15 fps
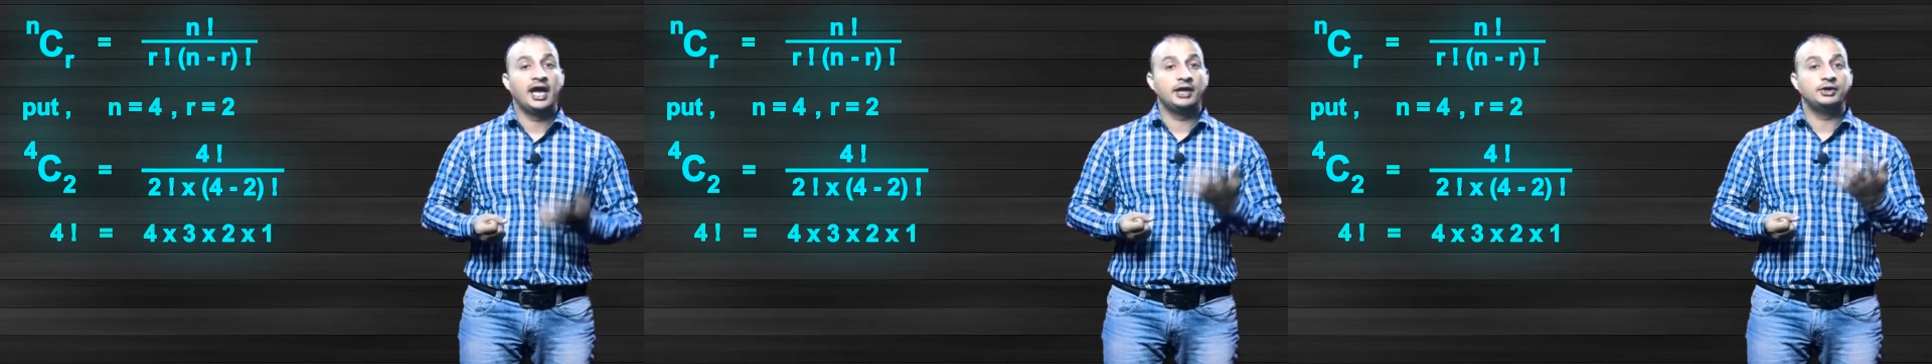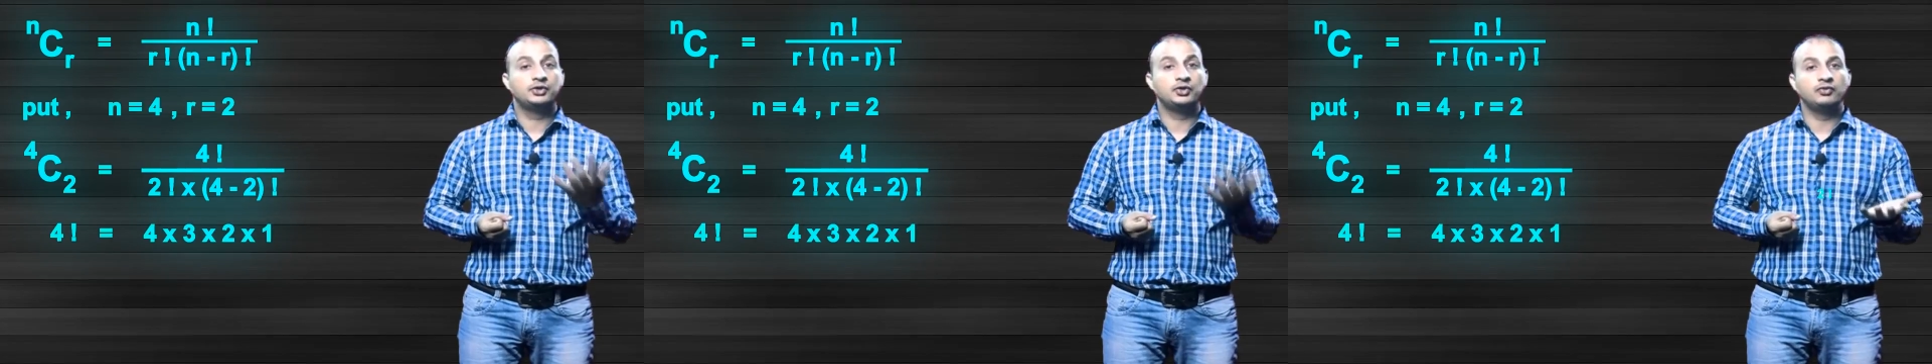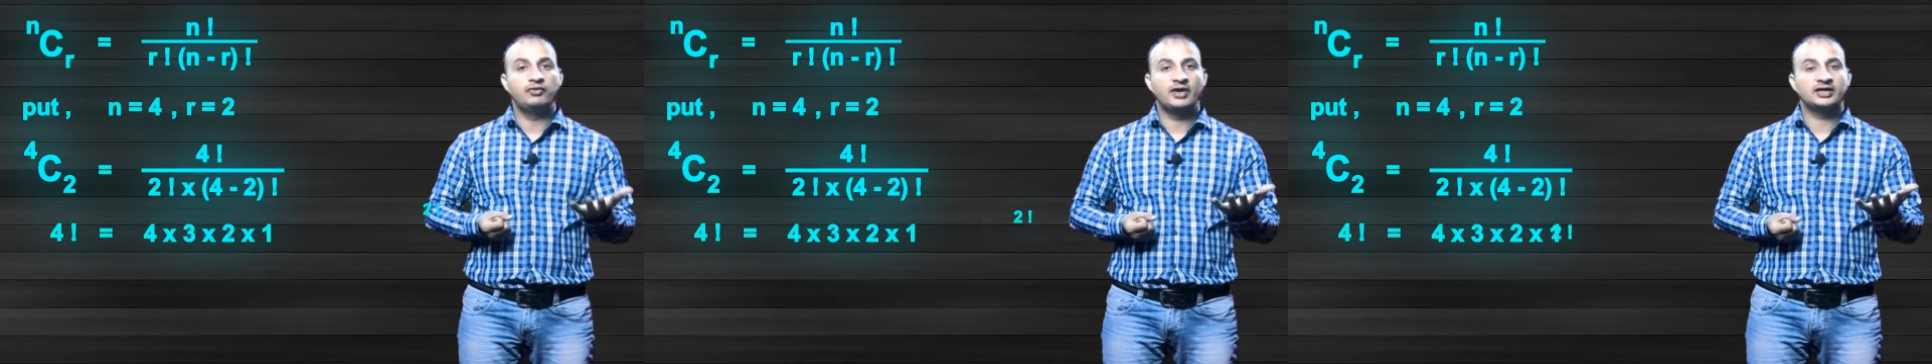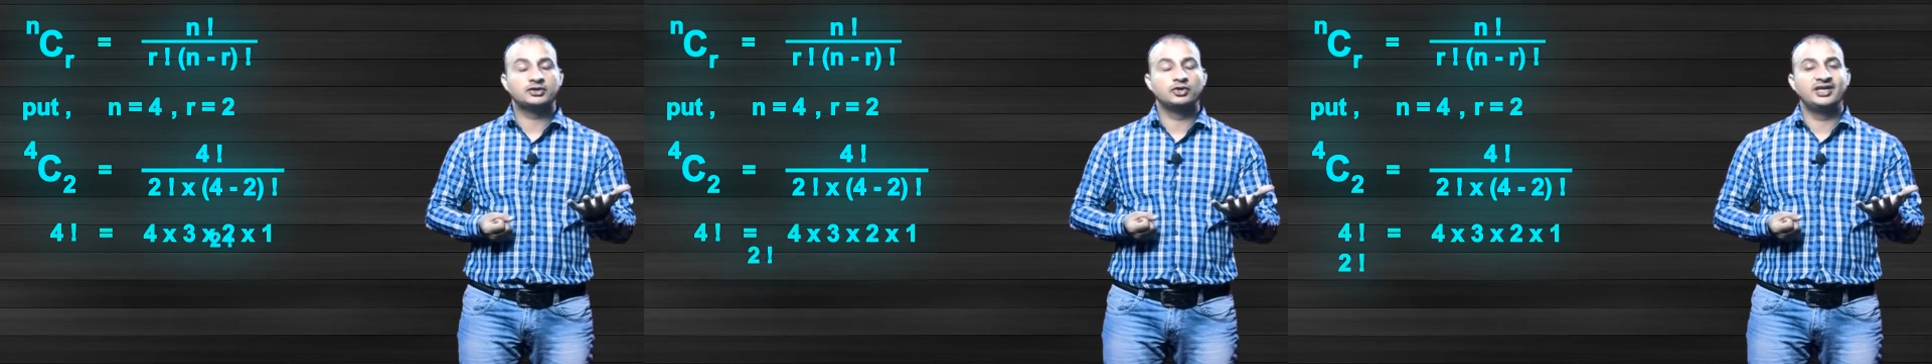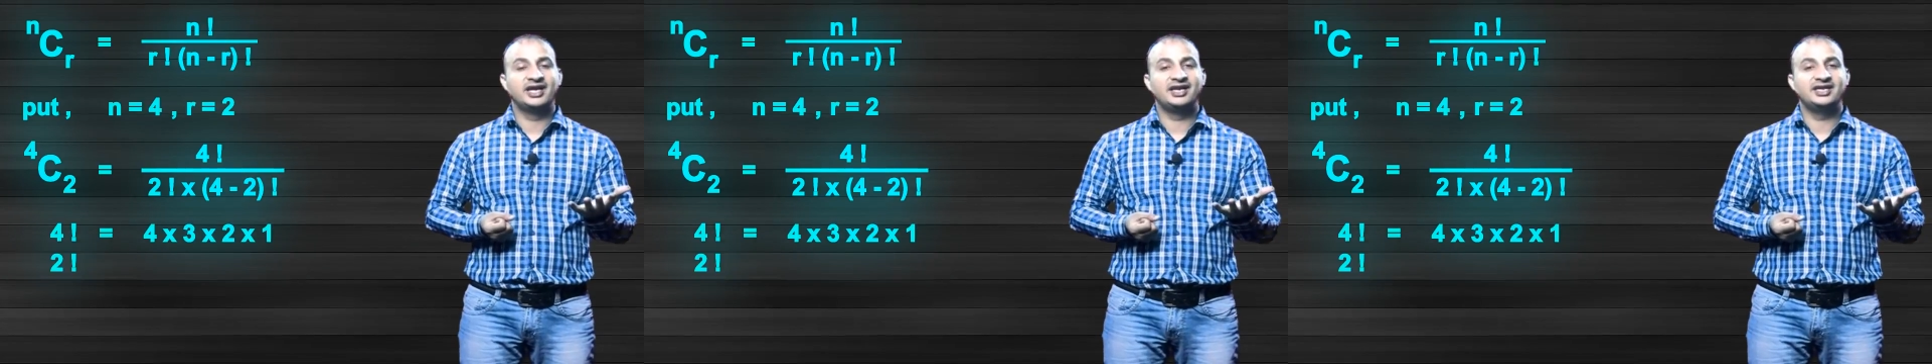and 2
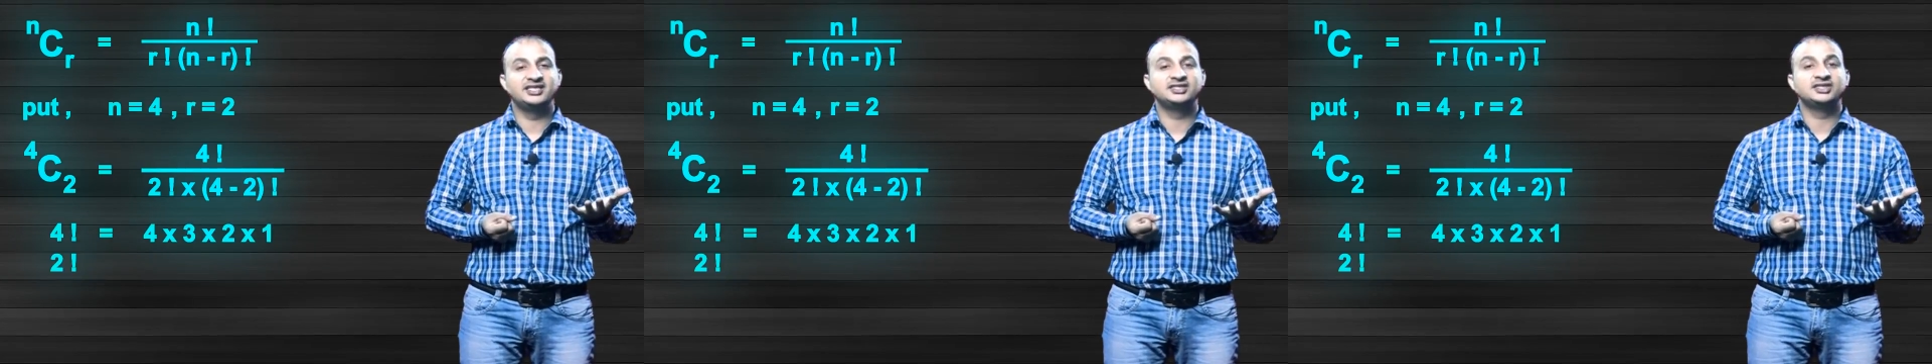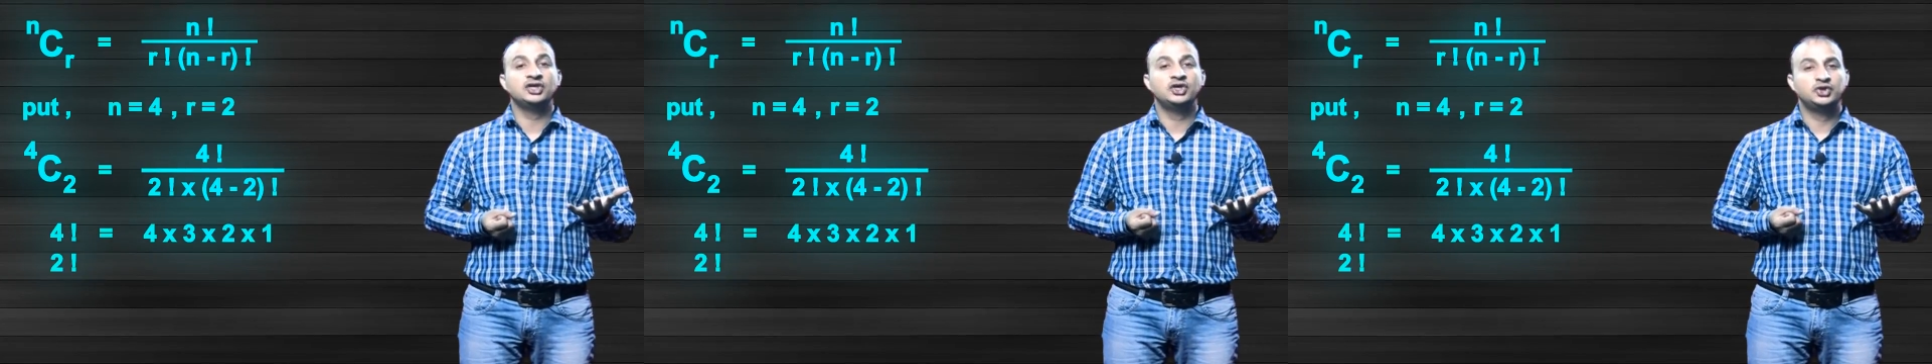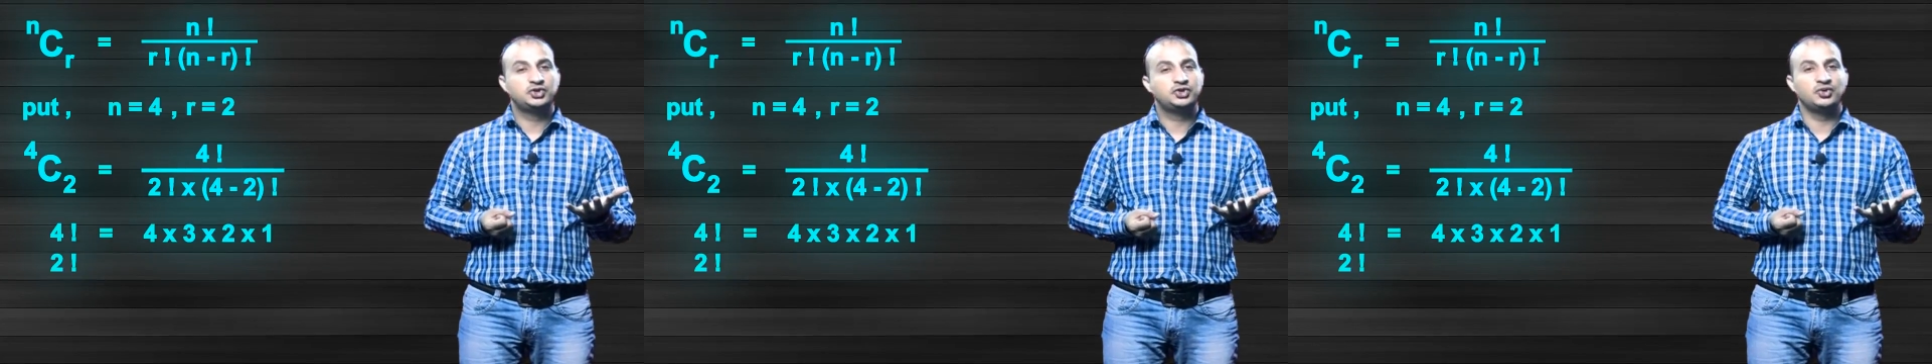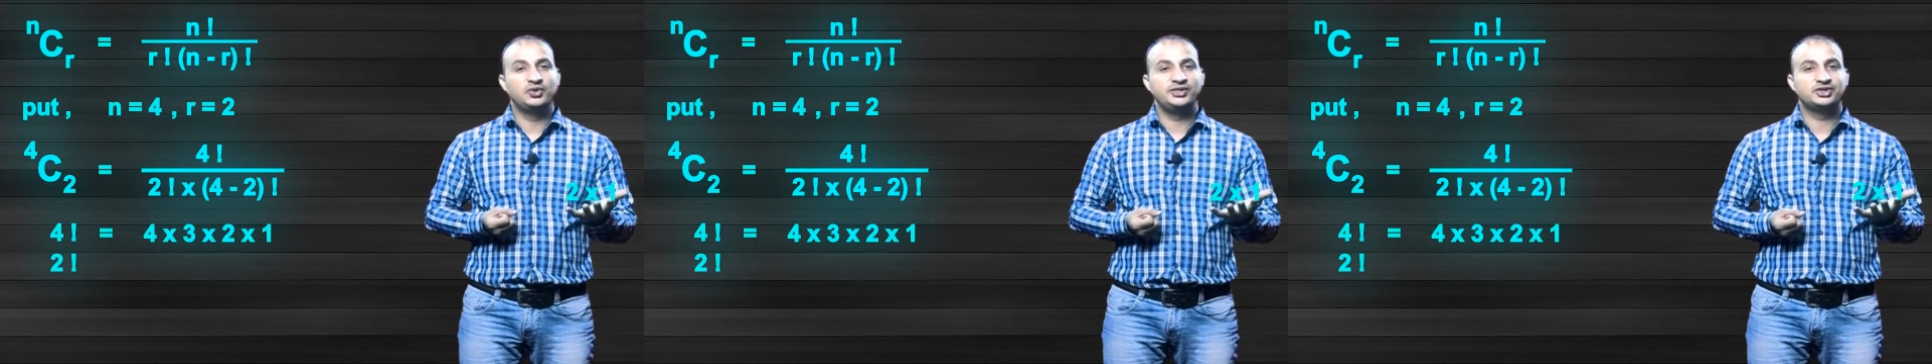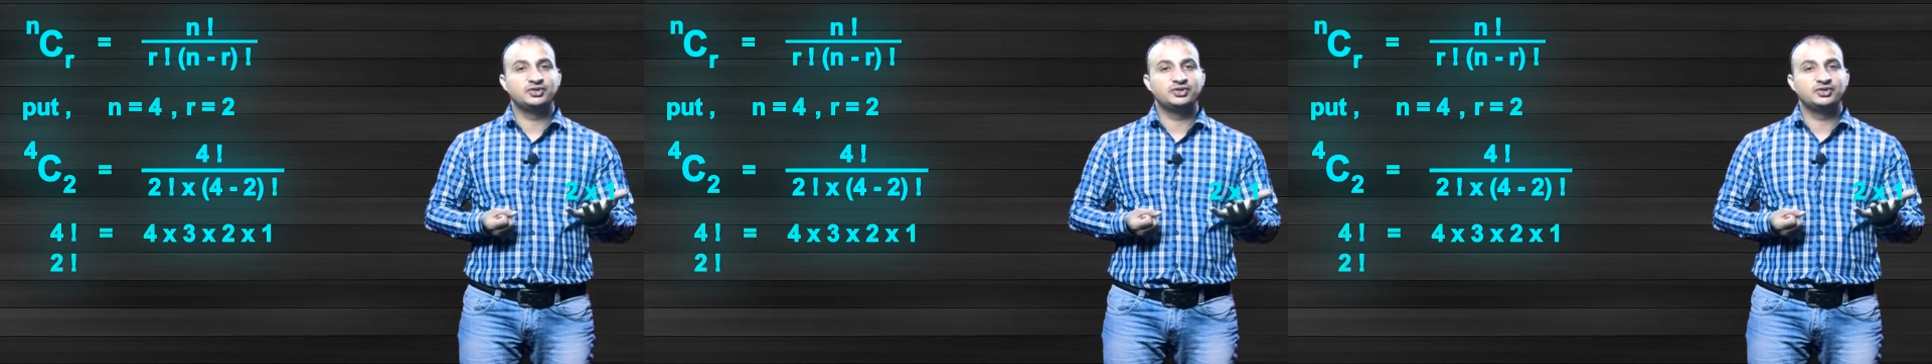factorial is 2